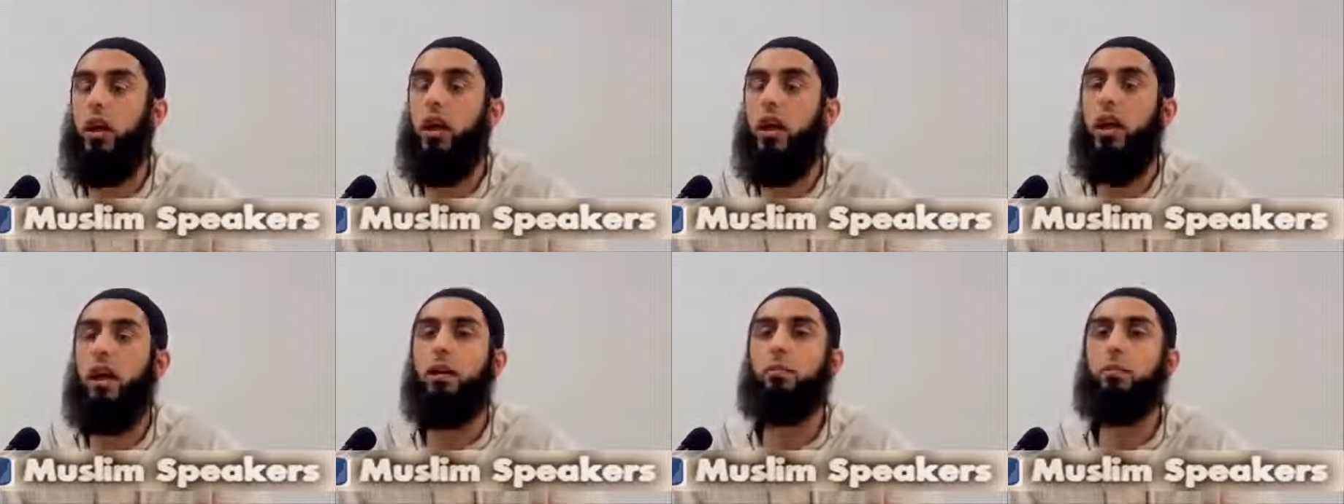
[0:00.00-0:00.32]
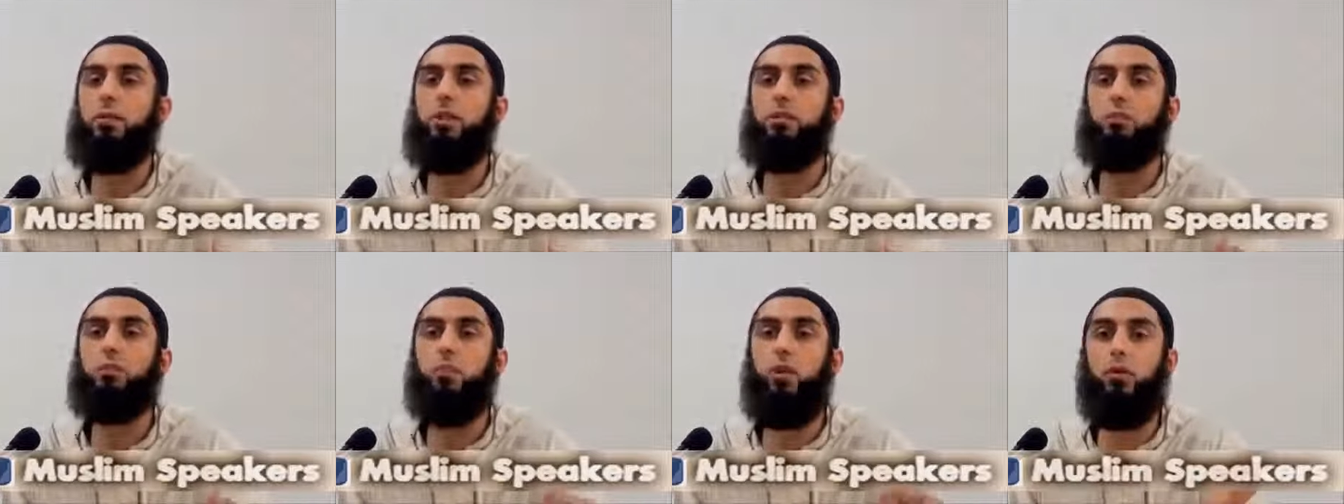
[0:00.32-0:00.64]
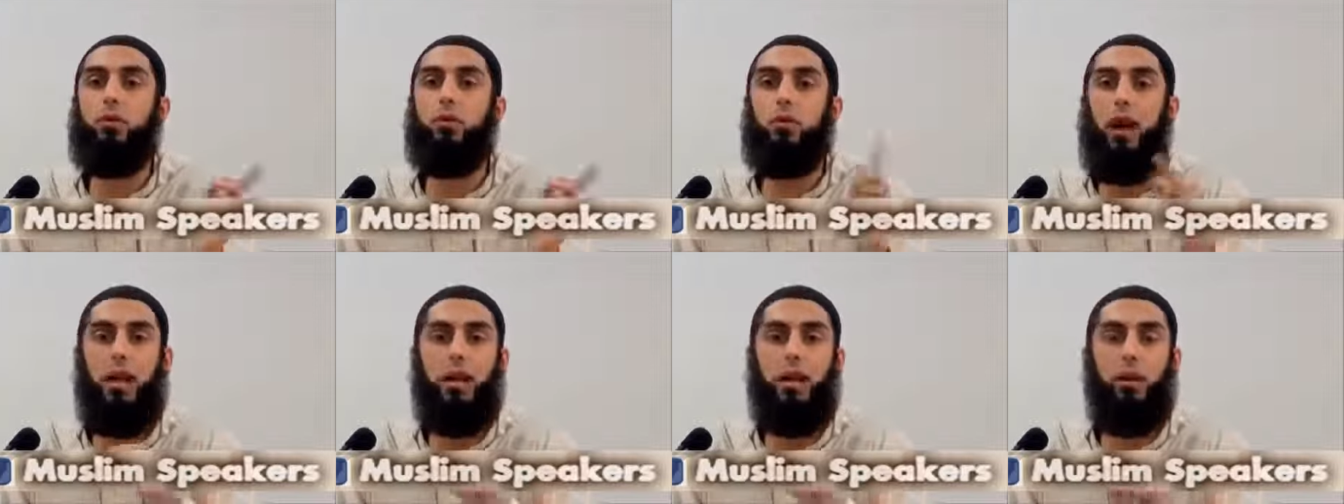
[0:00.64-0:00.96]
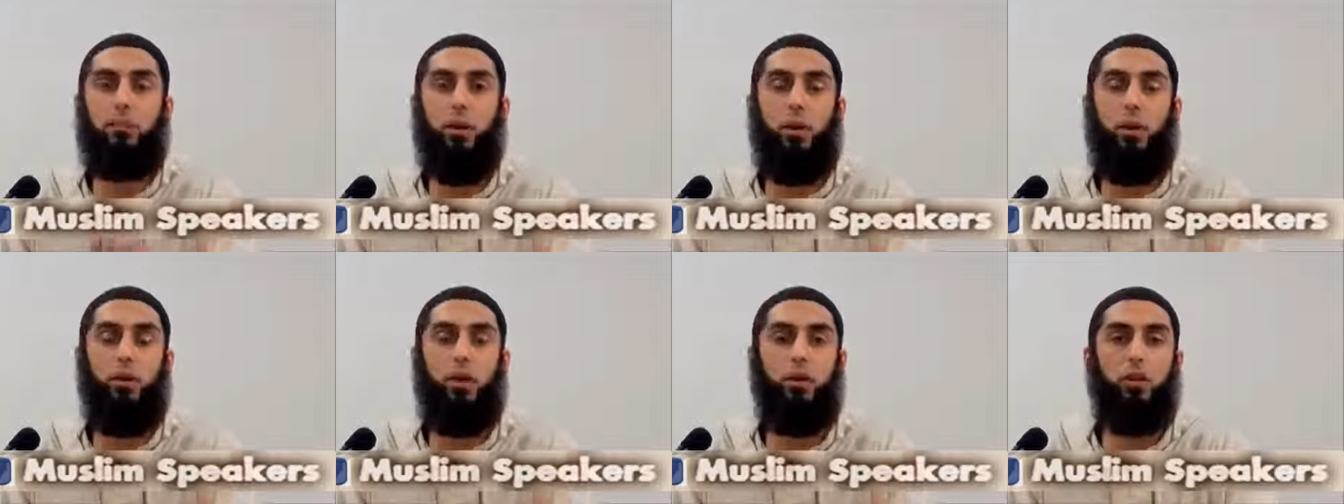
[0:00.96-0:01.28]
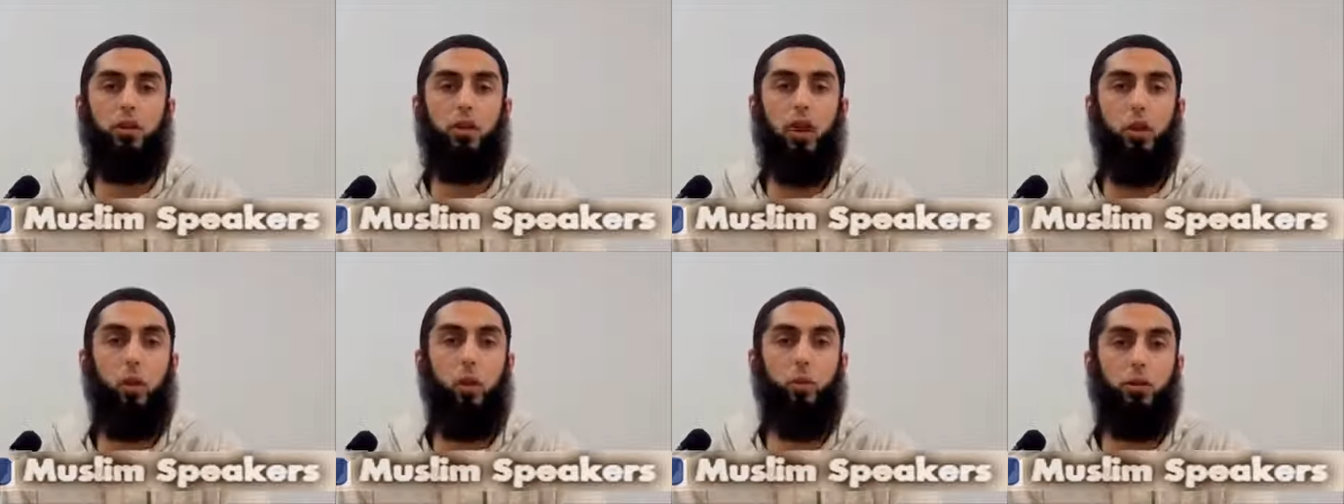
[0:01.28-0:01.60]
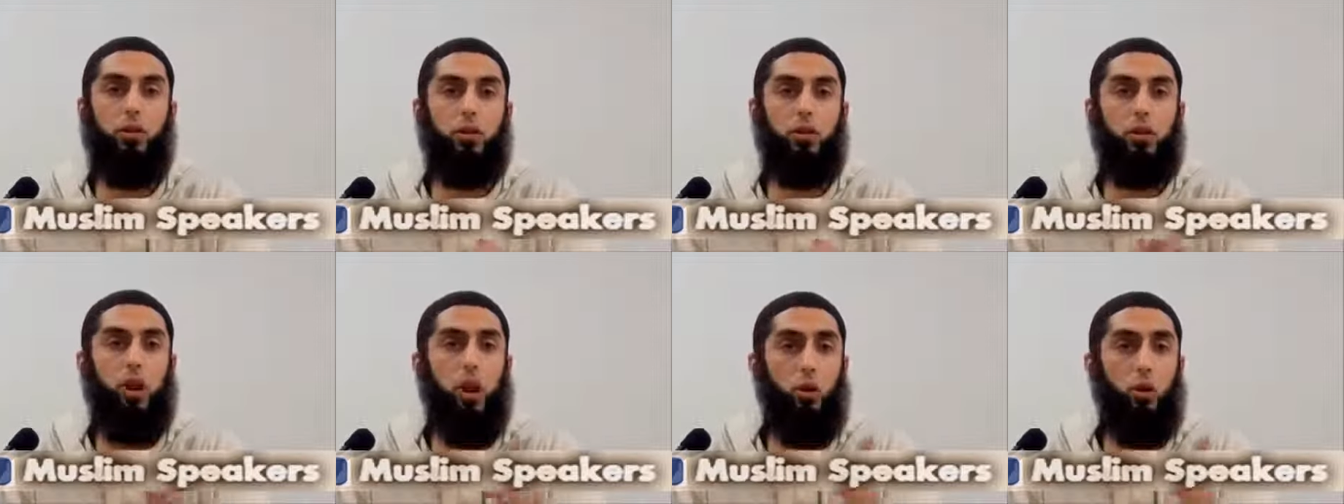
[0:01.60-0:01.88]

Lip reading: Time is more valuable than gold.